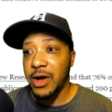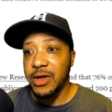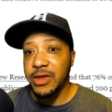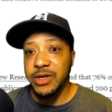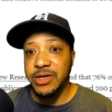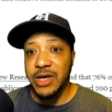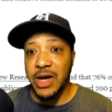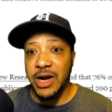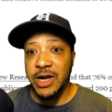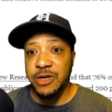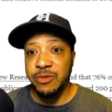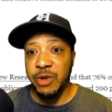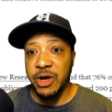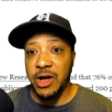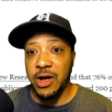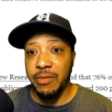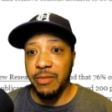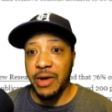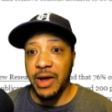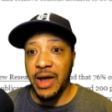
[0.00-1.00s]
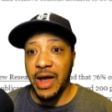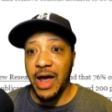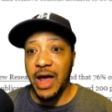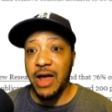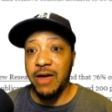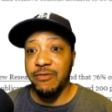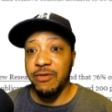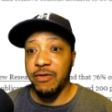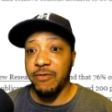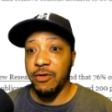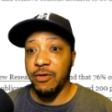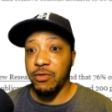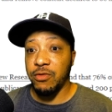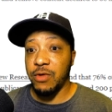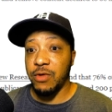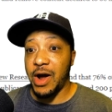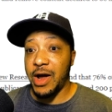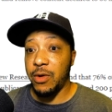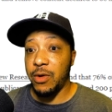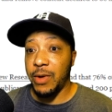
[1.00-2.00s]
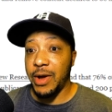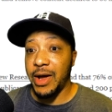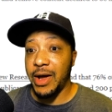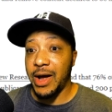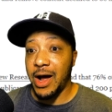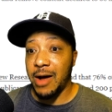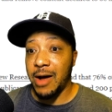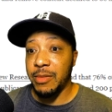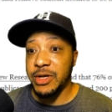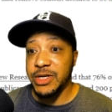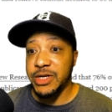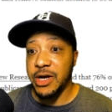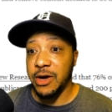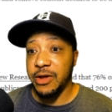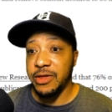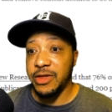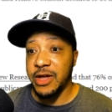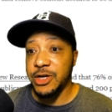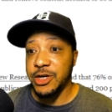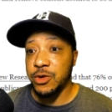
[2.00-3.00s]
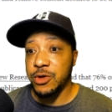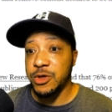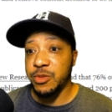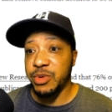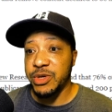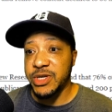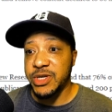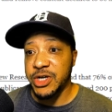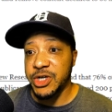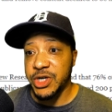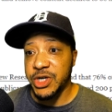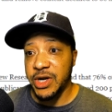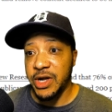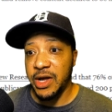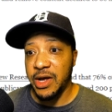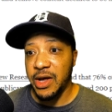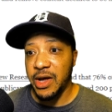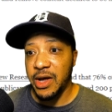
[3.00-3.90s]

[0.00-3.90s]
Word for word: the site has become a haven for right wing commentary thanks to its positioning